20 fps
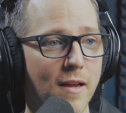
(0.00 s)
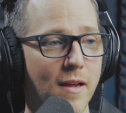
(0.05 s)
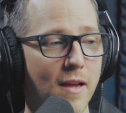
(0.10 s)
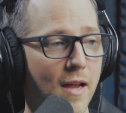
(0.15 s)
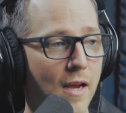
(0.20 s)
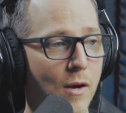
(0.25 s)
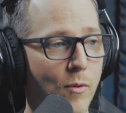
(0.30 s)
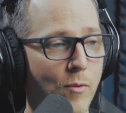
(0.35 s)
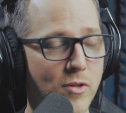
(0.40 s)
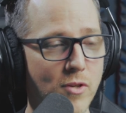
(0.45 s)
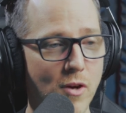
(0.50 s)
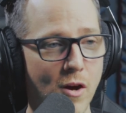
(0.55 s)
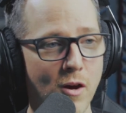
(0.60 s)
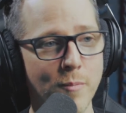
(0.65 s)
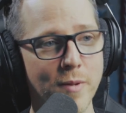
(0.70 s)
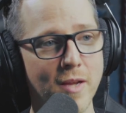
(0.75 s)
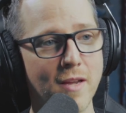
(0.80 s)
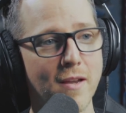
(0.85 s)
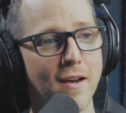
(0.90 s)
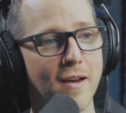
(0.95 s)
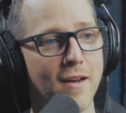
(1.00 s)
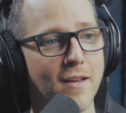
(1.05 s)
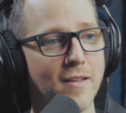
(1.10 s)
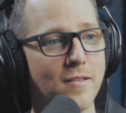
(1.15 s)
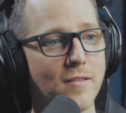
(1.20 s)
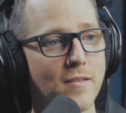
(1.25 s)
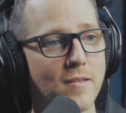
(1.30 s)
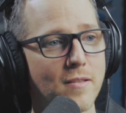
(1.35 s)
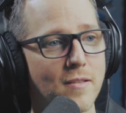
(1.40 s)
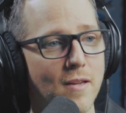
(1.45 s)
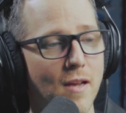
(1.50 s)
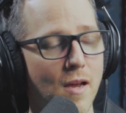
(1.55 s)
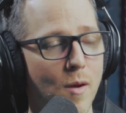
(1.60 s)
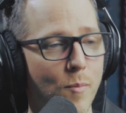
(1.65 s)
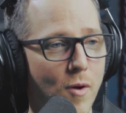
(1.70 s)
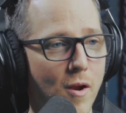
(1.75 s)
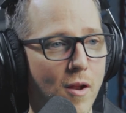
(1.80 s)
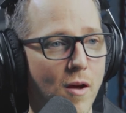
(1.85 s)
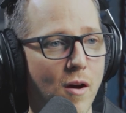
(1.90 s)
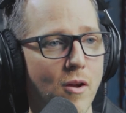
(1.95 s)
And it was all because I
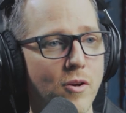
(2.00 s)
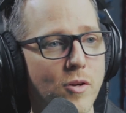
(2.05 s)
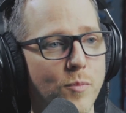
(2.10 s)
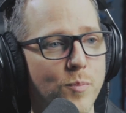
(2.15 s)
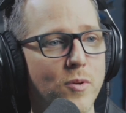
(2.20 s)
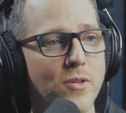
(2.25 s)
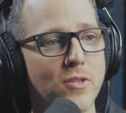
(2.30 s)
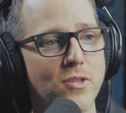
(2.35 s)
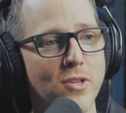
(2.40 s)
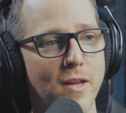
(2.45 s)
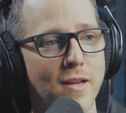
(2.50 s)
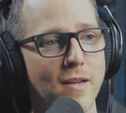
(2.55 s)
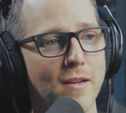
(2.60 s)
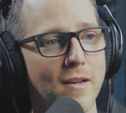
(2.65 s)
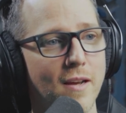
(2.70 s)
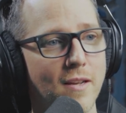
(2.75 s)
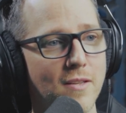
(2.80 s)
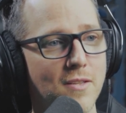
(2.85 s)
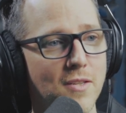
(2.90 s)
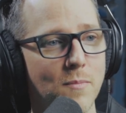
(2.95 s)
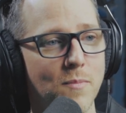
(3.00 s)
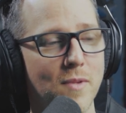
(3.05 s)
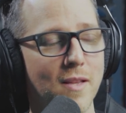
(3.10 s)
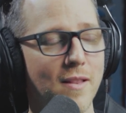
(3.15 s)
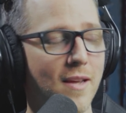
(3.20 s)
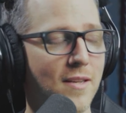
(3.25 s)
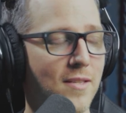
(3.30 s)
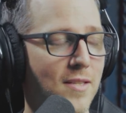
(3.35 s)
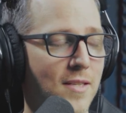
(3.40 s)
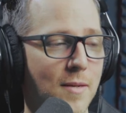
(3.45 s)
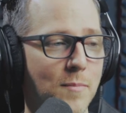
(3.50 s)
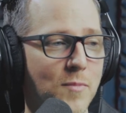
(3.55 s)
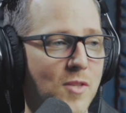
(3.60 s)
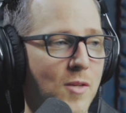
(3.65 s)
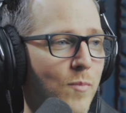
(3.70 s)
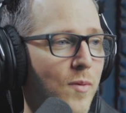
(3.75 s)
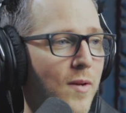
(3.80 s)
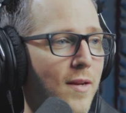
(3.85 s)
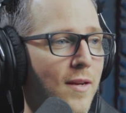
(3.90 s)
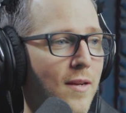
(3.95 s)
brought 100% on something that seemed to
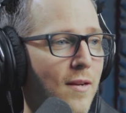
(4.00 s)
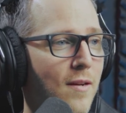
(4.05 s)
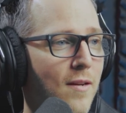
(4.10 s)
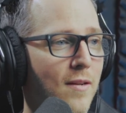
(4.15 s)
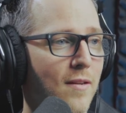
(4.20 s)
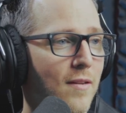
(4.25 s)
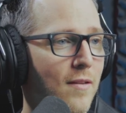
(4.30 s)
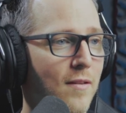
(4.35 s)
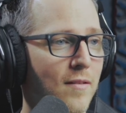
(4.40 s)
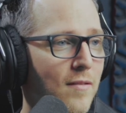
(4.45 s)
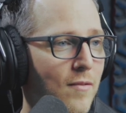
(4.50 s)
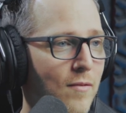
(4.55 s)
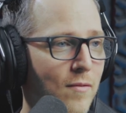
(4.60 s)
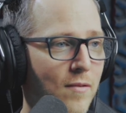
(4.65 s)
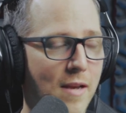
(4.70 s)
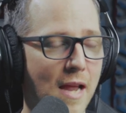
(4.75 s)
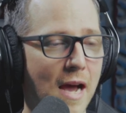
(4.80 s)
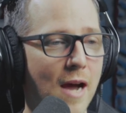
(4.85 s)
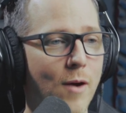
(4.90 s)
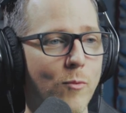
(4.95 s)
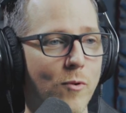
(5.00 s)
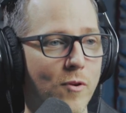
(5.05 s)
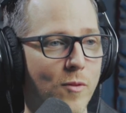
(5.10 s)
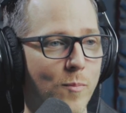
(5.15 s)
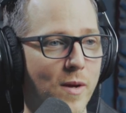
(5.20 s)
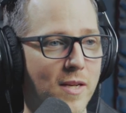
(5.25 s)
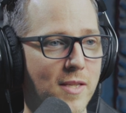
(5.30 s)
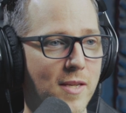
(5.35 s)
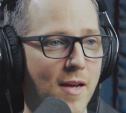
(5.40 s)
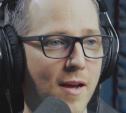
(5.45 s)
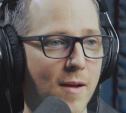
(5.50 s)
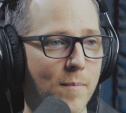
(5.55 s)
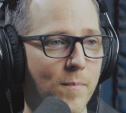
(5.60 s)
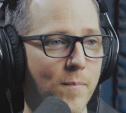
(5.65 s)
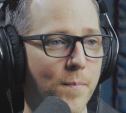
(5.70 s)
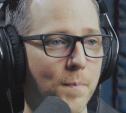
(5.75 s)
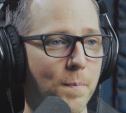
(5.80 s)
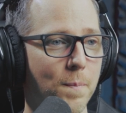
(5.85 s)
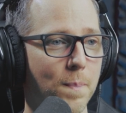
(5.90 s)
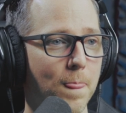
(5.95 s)
be not worth my time.
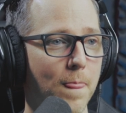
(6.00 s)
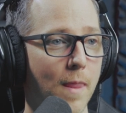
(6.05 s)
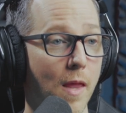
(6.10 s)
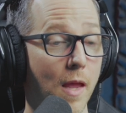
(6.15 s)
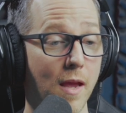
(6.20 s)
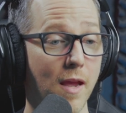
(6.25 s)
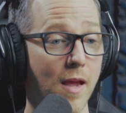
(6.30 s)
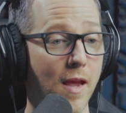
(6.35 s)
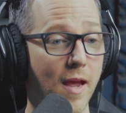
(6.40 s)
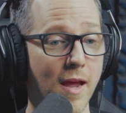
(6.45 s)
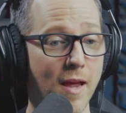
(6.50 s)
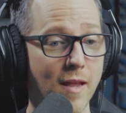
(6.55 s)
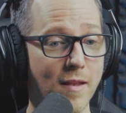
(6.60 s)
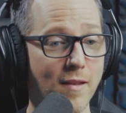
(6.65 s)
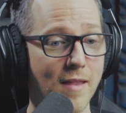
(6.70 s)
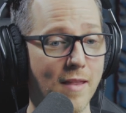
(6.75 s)
And